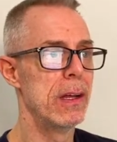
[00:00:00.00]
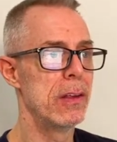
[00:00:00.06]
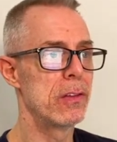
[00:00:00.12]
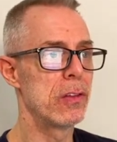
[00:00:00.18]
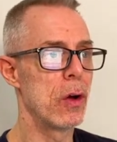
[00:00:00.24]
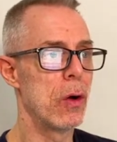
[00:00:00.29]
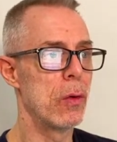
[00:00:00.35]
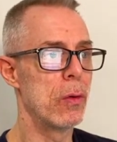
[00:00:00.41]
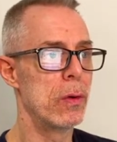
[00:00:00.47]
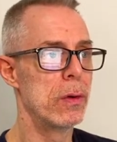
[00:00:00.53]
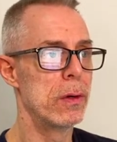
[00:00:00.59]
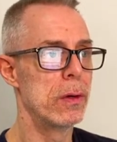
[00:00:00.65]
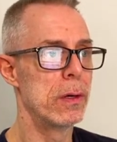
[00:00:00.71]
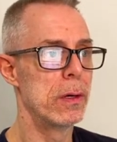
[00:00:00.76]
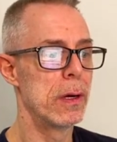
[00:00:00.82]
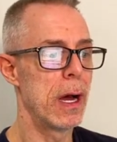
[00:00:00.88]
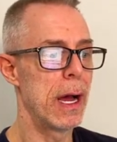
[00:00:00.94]
So
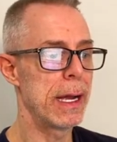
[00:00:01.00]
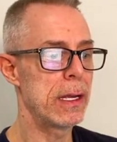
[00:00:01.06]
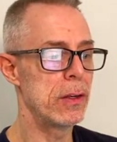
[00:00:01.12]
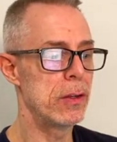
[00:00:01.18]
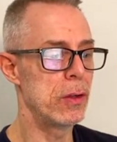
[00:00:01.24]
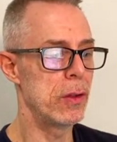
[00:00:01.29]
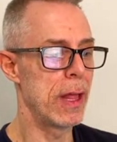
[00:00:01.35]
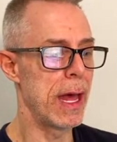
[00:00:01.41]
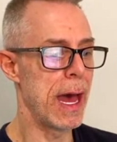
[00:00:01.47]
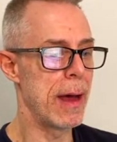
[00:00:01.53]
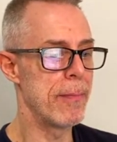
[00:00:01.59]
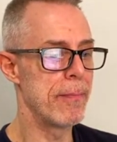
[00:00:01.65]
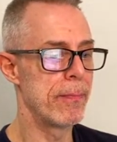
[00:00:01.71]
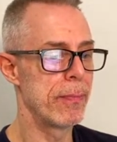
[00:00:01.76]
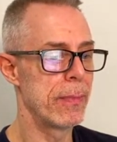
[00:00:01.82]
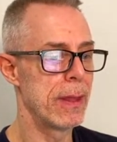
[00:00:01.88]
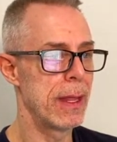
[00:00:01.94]
I could do that.
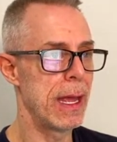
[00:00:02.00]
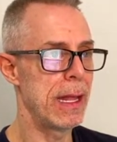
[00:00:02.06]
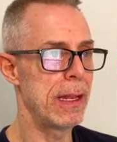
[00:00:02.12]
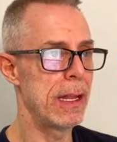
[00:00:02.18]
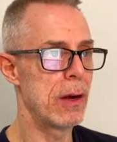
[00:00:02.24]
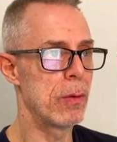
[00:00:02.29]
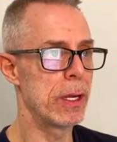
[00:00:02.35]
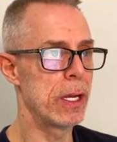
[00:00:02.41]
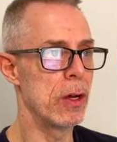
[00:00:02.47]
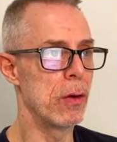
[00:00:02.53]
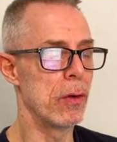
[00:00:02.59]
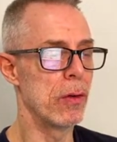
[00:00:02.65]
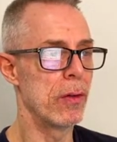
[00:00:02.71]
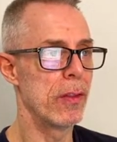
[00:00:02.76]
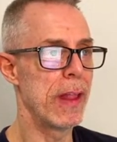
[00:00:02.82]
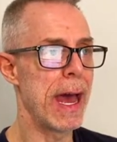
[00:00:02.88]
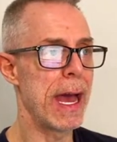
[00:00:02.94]
And there we go.
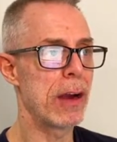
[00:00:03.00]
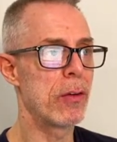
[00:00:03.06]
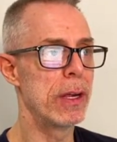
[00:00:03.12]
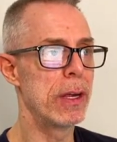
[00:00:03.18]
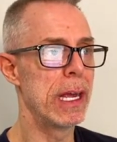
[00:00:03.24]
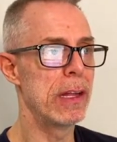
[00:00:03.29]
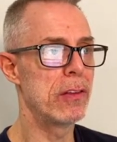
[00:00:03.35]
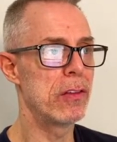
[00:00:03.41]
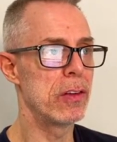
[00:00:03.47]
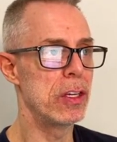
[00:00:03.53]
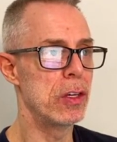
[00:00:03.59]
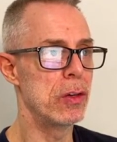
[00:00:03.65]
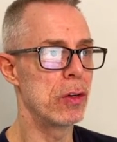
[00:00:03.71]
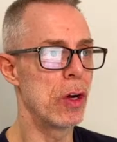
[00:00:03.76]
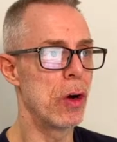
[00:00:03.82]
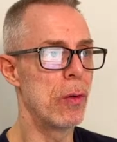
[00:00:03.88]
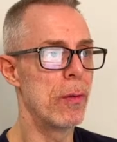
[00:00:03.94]
That creates a
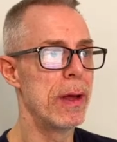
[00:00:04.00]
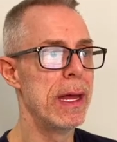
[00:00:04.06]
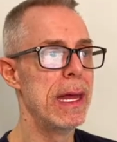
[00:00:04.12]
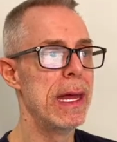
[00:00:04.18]
Yugo.